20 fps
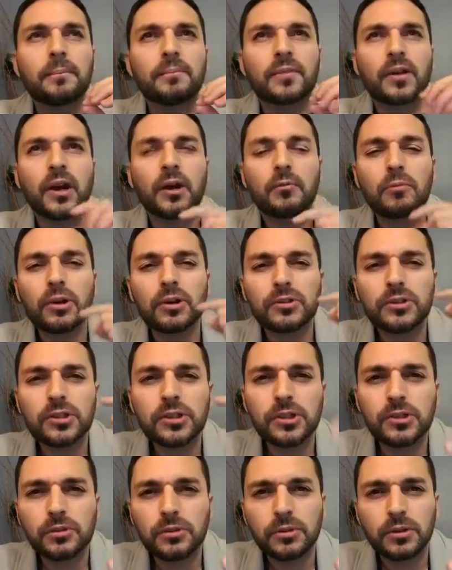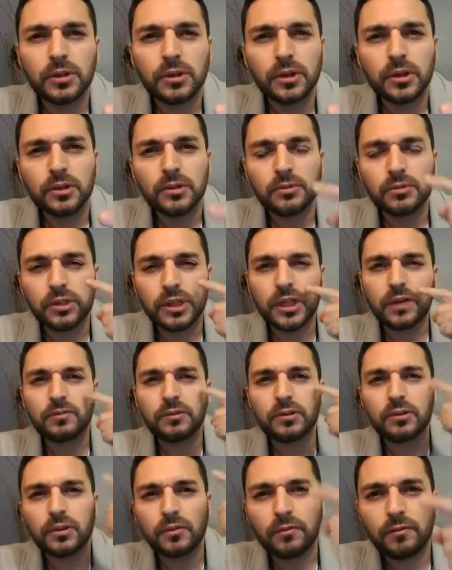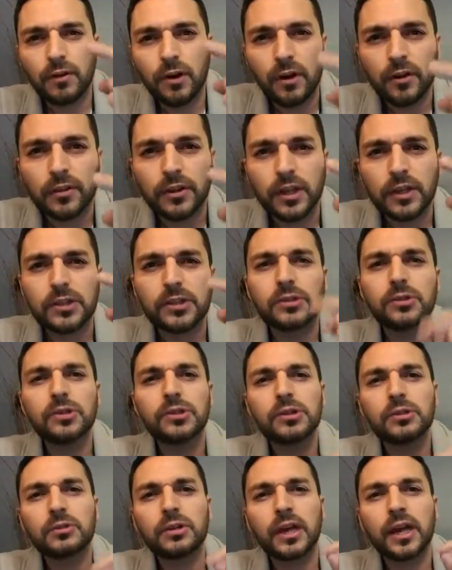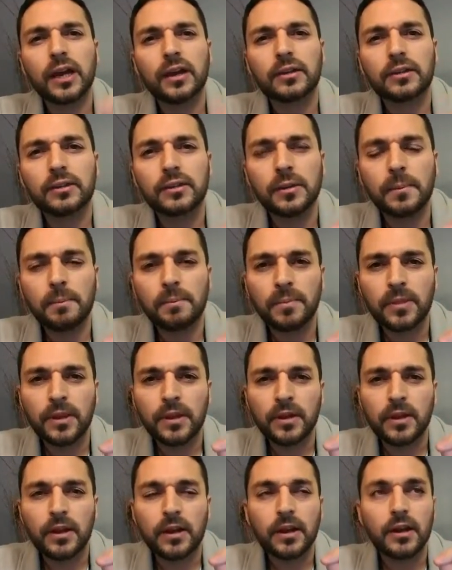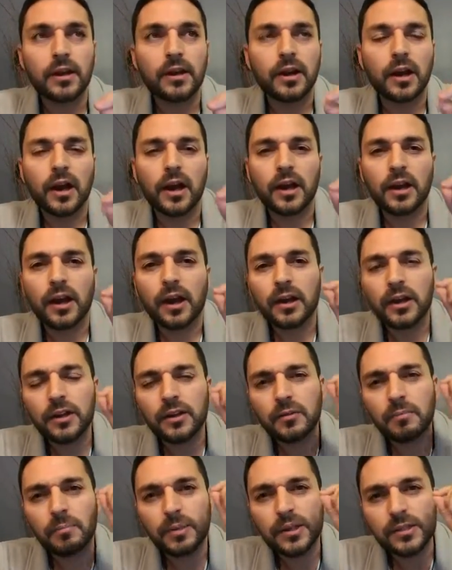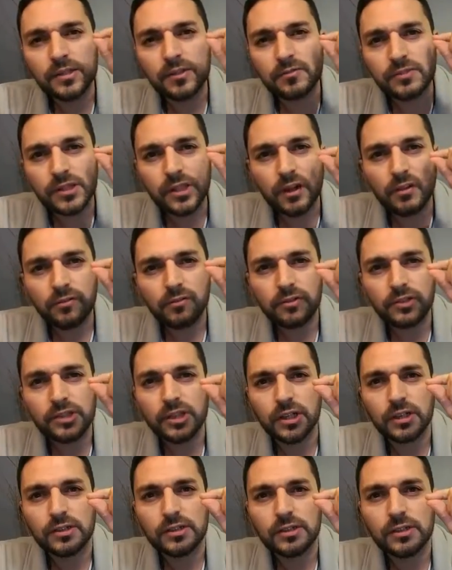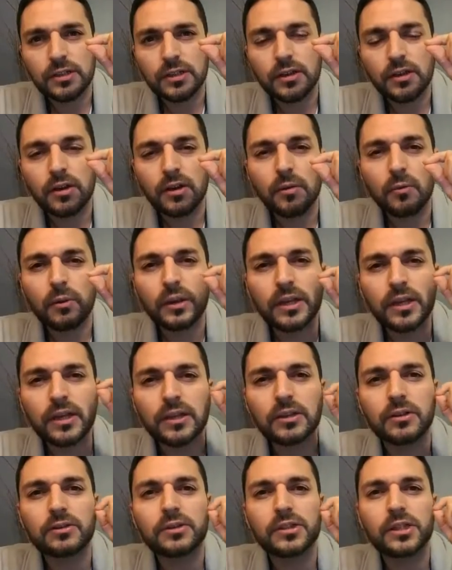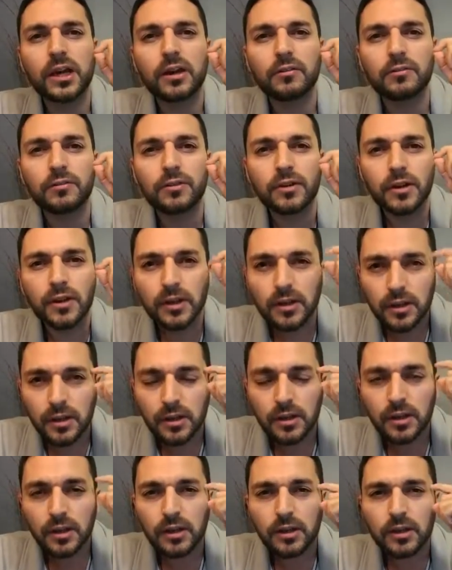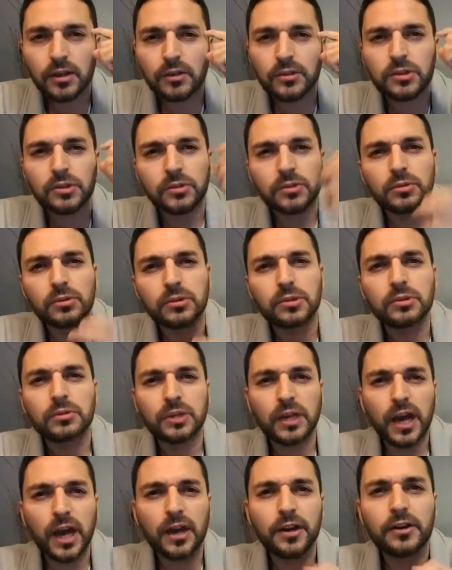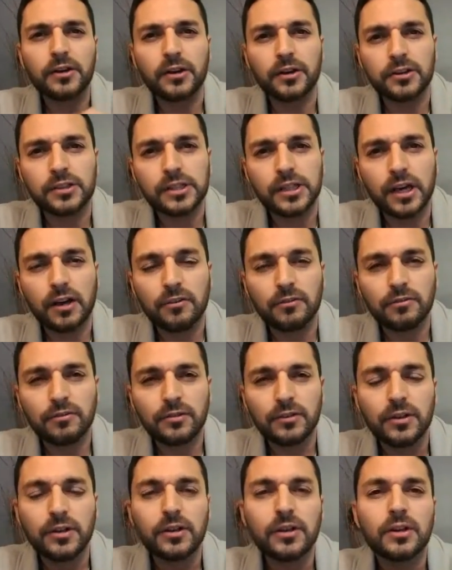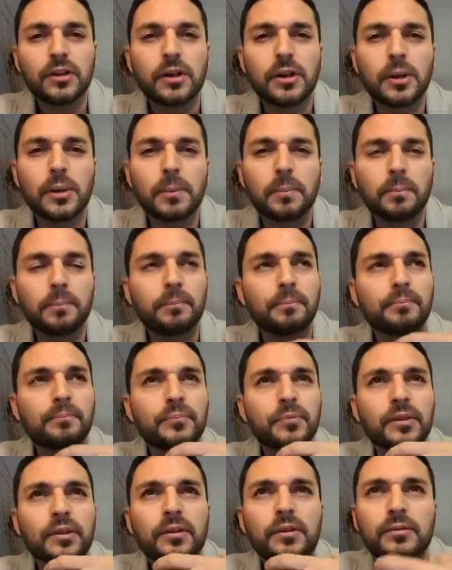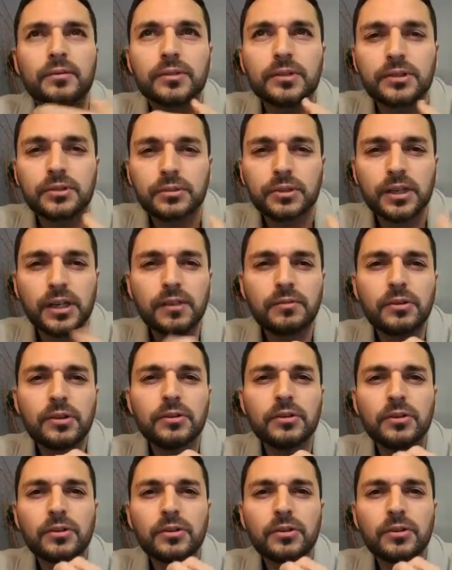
I want you to give you the thought that you should let a little piece of selfishness within yourself to gather yourself, to give you